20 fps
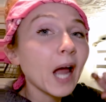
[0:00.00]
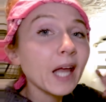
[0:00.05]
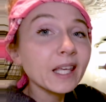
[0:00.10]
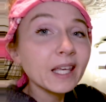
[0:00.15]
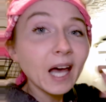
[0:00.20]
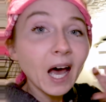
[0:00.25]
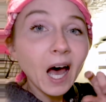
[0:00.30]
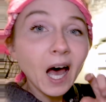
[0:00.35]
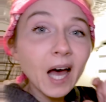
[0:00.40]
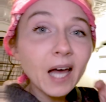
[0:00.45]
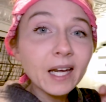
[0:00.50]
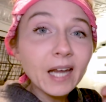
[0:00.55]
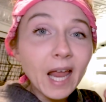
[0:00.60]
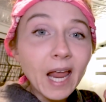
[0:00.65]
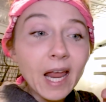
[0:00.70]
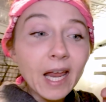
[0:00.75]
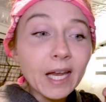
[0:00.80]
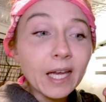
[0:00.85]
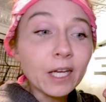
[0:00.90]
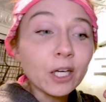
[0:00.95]
I got
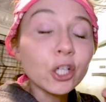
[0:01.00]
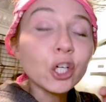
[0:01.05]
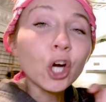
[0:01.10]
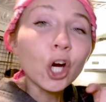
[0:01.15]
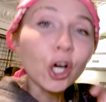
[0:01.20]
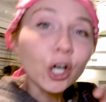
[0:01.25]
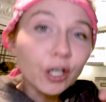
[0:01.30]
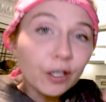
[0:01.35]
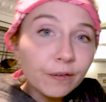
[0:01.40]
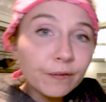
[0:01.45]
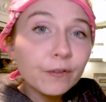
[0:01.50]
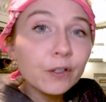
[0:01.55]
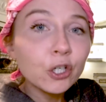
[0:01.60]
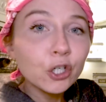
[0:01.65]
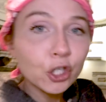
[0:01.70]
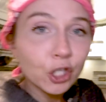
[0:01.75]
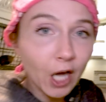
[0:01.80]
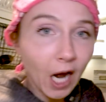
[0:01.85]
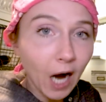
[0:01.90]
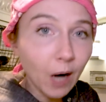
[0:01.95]
a curved
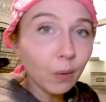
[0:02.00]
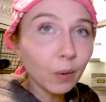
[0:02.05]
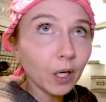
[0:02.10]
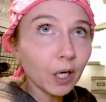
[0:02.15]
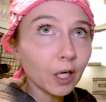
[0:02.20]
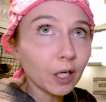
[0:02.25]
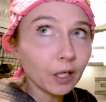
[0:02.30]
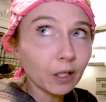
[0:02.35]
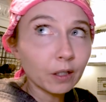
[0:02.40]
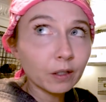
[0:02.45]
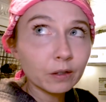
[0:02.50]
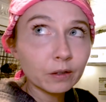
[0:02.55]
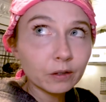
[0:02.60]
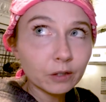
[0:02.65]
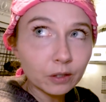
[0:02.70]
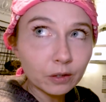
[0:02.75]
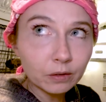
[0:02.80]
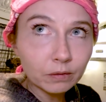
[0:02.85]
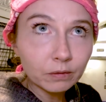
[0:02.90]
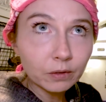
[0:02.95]
shower
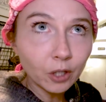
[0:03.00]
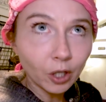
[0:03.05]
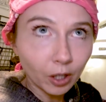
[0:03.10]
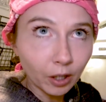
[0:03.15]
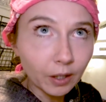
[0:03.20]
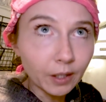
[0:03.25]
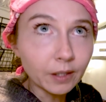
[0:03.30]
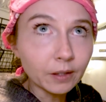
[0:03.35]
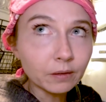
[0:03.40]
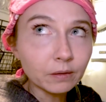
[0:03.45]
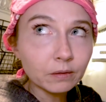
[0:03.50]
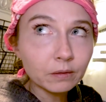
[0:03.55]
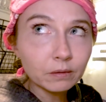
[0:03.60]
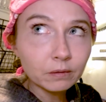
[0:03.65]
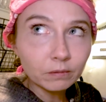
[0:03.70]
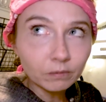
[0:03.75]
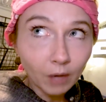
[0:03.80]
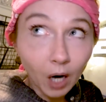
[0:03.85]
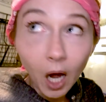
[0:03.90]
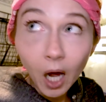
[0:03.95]
curtain
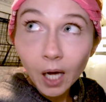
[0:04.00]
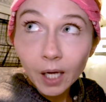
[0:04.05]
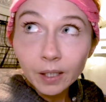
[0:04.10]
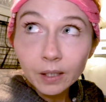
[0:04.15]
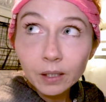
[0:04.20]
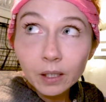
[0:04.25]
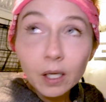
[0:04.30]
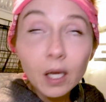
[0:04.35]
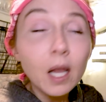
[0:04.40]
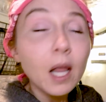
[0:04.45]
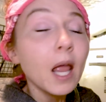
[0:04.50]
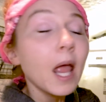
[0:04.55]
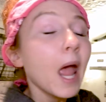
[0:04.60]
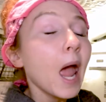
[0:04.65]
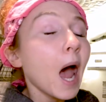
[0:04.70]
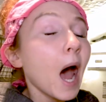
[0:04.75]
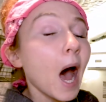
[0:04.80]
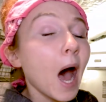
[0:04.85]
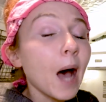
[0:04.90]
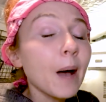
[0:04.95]
rod.
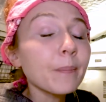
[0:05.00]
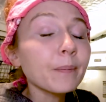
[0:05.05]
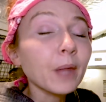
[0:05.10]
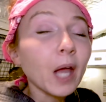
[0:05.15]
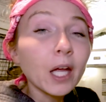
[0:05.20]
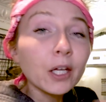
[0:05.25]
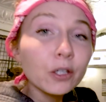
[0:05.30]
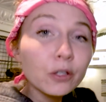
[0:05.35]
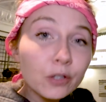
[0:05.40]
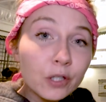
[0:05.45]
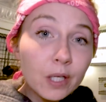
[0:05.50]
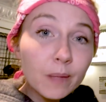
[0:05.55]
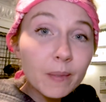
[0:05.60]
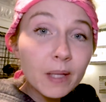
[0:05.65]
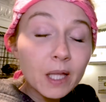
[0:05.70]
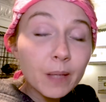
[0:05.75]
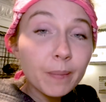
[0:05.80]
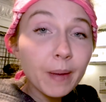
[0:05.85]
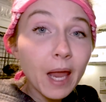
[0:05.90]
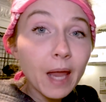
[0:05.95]
Um, I used them
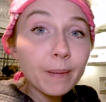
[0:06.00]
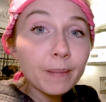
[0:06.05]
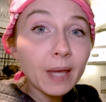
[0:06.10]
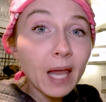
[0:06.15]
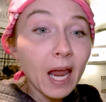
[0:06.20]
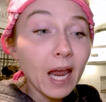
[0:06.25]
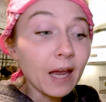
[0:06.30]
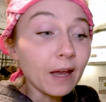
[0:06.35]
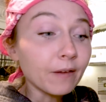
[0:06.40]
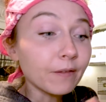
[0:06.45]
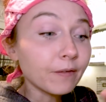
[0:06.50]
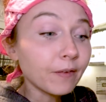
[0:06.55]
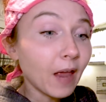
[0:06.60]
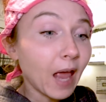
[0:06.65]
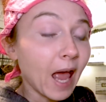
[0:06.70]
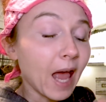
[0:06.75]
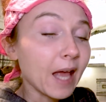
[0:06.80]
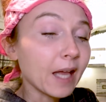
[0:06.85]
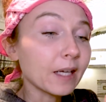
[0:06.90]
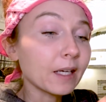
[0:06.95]
in the Babe Cave,
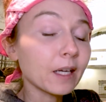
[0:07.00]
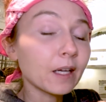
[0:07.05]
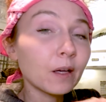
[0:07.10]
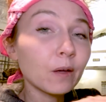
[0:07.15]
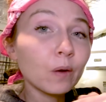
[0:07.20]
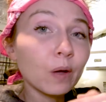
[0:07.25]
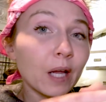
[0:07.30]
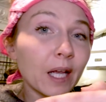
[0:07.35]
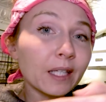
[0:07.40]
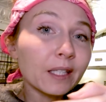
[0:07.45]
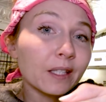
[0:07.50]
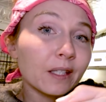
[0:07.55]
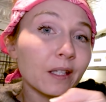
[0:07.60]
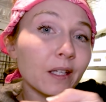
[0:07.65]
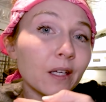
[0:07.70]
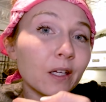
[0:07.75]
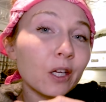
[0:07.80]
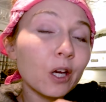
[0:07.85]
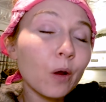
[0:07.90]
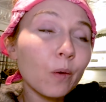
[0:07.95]
and
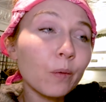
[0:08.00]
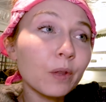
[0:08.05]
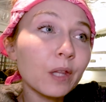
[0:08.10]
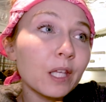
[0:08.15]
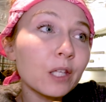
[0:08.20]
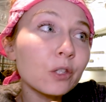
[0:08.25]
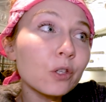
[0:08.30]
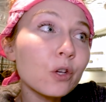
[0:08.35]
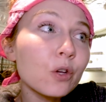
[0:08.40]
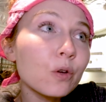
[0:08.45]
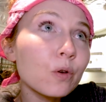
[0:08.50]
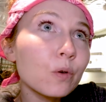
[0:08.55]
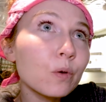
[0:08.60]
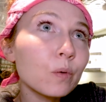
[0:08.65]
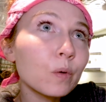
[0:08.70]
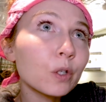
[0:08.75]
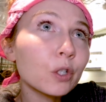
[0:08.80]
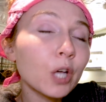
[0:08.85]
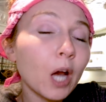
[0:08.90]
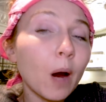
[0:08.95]
it's, you know, these
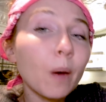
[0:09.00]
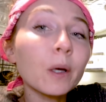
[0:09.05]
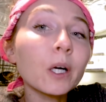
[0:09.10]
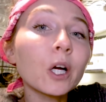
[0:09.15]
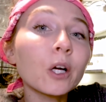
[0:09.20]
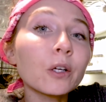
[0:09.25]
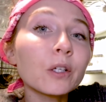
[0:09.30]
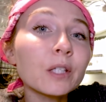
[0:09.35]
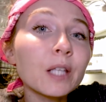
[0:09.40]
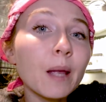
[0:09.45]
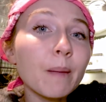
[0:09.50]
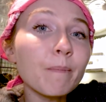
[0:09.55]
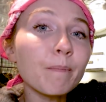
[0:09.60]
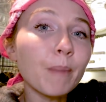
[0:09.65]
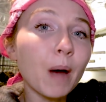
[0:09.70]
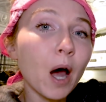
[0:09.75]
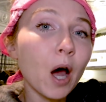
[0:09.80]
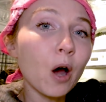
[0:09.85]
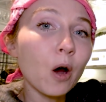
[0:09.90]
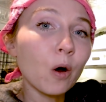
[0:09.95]
new shower curtains, they
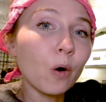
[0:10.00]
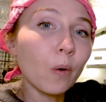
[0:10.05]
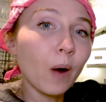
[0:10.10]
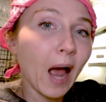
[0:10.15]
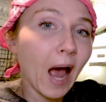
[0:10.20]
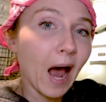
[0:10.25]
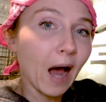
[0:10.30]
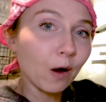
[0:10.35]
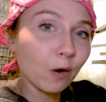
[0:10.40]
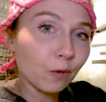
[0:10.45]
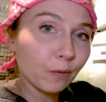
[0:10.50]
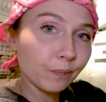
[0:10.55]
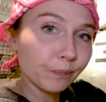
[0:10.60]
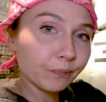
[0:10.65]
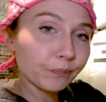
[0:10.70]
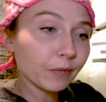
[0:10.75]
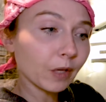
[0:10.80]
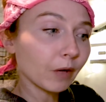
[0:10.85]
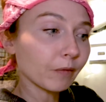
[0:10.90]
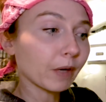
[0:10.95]
bow out,
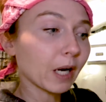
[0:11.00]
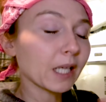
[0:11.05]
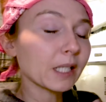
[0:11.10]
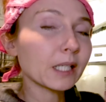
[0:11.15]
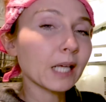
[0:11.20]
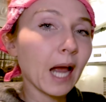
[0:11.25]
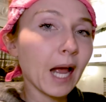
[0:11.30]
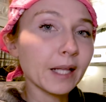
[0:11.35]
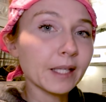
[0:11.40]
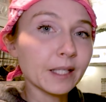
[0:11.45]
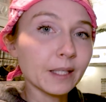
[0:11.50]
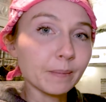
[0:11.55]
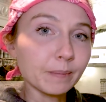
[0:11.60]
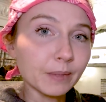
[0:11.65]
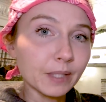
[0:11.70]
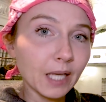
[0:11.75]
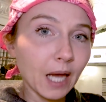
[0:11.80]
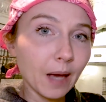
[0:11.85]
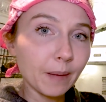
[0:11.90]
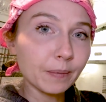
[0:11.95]
right, to add
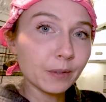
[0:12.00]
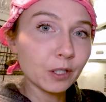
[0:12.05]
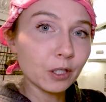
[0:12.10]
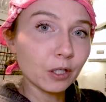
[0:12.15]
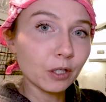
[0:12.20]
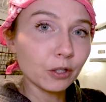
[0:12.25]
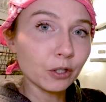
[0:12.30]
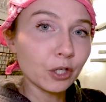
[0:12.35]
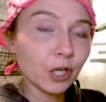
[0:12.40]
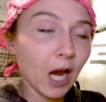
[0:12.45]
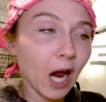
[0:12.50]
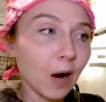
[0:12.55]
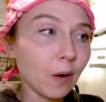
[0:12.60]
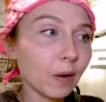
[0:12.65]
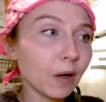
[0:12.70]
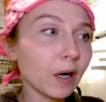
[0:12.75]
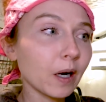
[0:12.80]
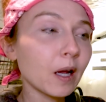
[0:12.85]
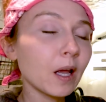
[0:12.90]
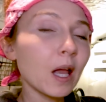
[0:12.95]
some depth to your
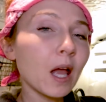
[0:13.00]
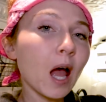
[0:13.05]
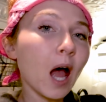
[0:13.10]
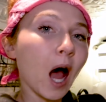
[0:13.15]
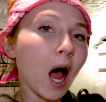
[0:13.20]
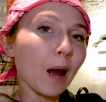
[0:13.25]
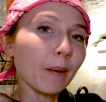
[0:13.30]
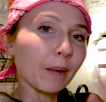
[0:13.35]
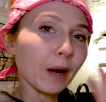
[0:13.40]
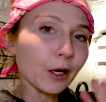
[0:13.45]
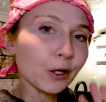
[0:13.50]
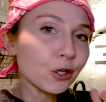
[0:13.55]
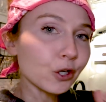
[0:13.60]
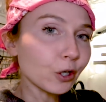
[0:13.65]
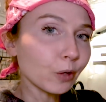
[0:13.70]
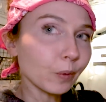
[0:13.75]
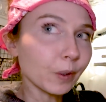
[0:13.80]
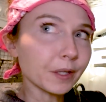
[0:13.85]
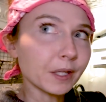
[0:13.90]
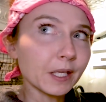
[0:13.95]
shower. I'm not
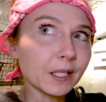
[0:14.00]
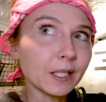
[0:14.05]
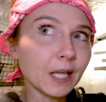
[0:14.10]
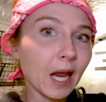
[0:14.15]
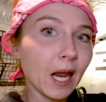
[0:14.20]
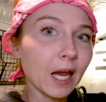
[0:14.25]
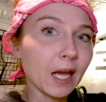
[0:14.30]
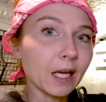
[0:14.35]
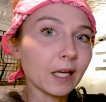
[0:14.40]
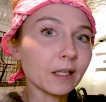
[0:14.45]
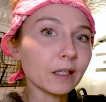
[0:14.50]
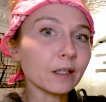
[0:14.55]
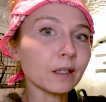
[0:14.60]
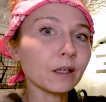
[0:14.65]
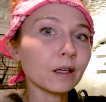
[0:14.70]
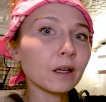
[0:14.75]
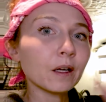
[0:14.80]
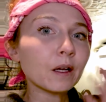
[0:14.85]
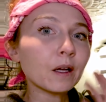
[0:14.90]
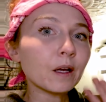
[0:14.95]
sure what these
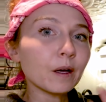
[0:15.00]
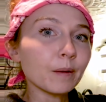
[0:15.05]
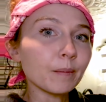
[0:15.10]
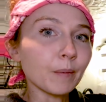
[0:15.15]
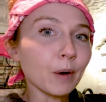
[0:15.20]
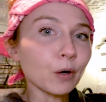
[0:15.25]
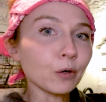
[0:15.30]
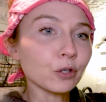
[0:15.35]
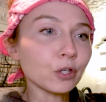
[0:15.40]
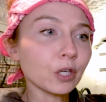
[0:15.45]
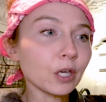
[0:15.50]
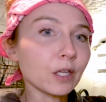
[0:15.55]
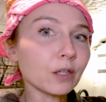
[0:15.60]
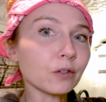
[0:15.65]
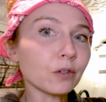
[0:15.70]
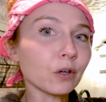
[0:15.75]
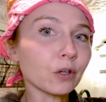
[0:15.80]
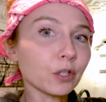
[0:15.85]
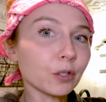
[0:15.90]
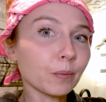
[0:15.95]
hand
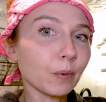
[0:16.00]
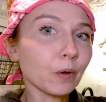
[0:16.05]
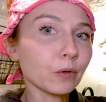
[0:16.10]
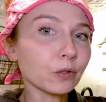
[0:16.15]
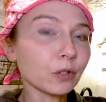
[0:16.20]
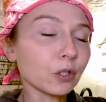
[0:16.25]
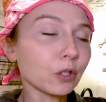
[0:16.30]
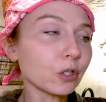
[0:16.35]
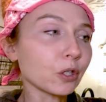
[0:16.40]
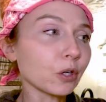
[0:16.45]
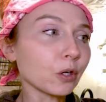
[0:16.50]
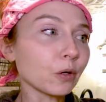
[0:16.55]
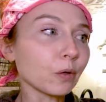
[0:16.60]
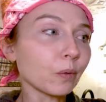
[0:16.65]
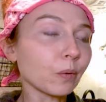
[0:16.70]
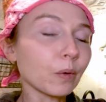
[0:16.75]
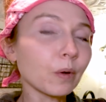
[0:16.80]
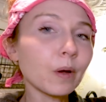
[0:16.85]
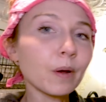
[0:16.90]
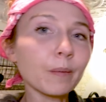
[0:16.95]
motions are supposed to
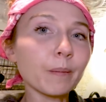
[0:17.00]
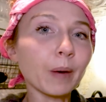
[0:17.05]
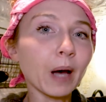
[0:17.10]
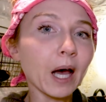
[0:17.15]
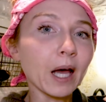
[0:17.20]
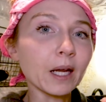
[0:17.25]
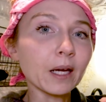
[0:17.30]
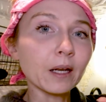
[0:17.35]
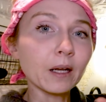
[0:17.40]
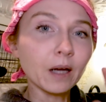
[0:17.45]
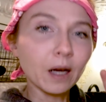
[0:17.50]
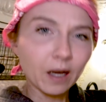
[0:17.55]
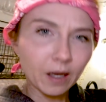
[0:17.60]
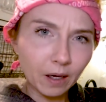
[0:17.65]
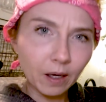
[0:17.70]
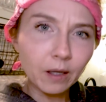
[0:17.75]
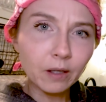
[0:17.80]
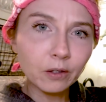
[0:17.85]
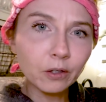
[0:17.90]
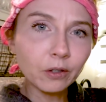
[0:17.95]
do, but
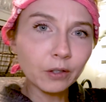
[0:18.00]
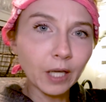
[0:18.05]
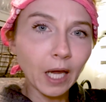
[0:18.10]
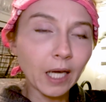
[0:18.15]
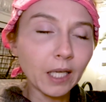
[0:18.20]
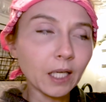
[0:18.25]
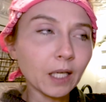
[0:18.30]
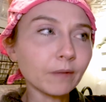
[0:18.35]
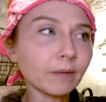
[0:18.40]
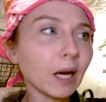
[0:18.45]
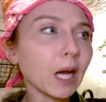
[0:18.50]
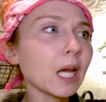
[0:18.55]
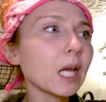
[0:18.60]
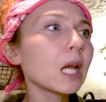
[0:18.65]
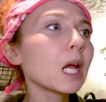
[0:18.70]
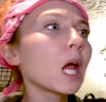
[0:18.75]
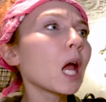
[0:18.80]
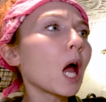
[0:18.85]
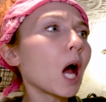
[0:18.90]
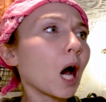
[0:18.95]
you're getting it, right?